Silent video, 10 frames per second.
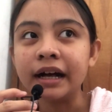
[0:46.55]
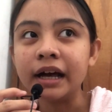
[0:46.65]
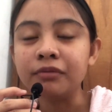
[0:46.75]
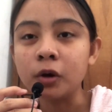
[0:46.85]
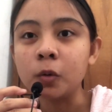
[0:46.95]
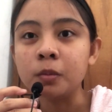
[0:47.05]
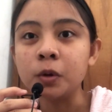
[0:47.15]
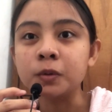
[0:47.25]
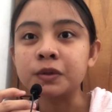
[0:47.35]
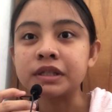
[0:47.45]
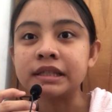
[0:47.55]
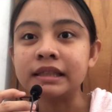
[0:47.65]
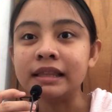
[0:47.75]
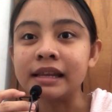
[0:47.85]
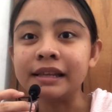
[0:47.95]
I've almost
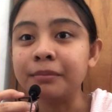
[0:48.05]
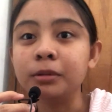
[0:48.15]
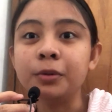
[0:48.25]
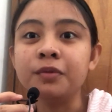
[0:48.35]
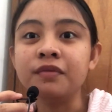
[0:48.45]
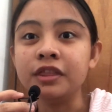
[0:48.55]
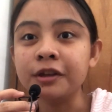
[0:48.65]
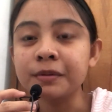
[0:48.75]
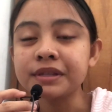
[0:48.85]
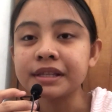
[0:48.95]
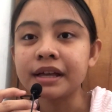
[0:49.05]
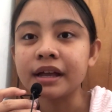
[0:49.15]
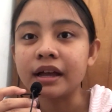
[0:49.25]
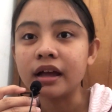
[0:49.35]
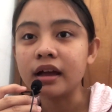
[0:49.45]
didn't upload videos,
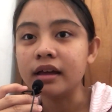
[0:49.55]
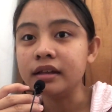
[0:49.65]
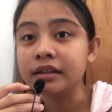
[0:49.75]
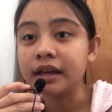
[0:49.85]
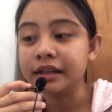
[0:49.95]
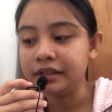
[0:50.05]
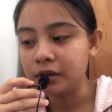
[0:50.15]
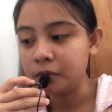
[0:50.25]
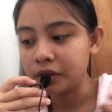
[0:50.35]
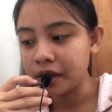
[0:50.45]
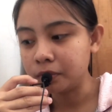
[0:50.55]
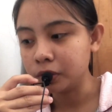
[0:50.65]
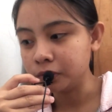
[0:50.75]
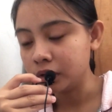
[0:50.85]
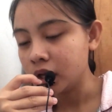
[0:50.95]
and I only
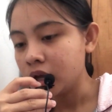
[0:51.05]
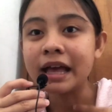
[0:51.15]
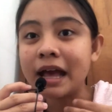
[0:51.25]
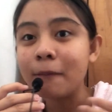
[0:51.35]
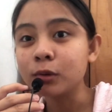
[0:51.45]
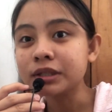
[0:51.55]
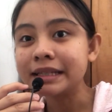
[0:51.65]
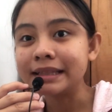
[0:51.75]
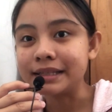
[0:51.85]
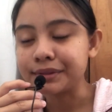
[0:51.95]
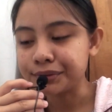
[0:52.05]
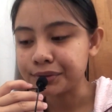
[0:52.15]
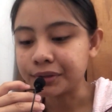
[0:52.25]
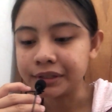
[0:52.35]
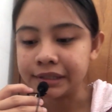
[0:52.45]
upload mostly it is a
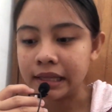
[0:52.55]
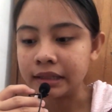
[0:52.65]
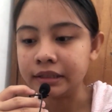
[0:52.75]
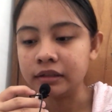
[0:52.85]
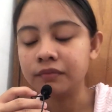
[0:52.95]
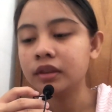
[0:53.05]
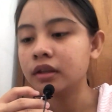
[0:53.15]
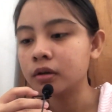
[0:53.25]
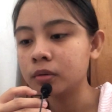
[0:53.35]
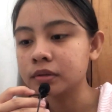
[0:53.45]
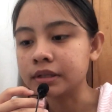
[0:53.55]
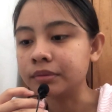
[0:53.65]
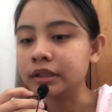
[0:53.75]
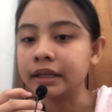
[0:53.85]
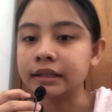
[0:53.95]
storytelling video,
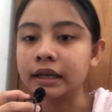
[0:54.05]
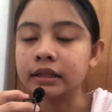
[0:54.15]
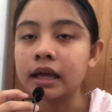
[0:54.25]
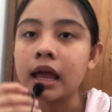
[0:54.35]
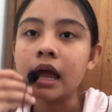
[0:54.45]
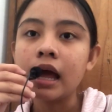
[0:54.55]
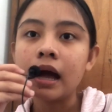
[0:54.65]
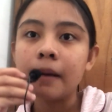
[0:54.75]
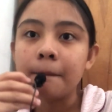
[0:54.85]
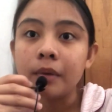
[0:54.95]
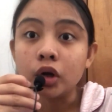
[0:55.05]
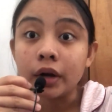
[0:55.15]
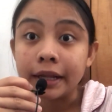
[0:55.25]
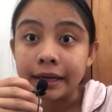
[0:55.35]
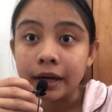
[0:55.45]
something like that. But
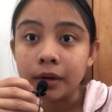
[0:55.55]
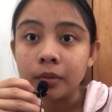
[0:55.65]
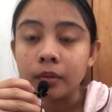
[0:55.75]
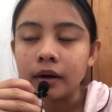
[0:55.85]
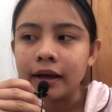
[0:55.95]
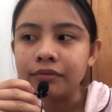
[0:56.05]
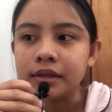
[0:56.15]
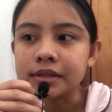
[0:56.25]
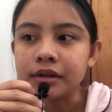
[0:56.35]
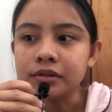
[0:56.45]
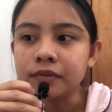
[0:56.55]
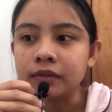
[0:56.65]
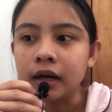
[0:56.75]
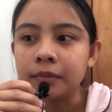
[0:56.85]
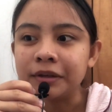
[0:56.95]
right now I've decided to
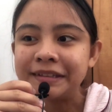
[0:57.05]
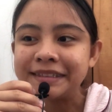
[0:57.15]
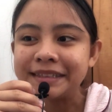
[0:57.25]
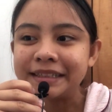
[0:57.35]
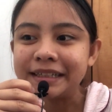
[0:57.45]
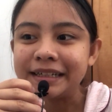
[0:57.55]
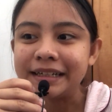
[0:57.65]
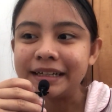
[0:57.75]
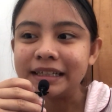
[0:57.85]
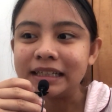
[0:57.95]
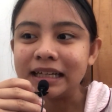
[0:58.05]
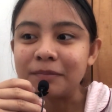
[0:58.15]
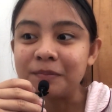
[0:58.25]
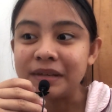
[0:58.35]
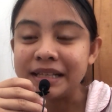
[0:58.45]
vlog because I
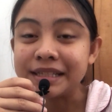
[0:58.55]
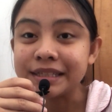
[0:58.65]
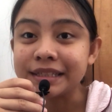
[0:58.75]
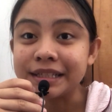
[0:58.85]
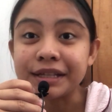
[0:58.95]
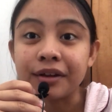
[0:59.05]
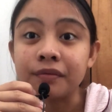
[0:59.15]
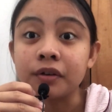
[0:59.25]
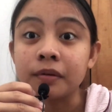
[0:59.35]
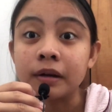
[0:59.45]
miss this kind of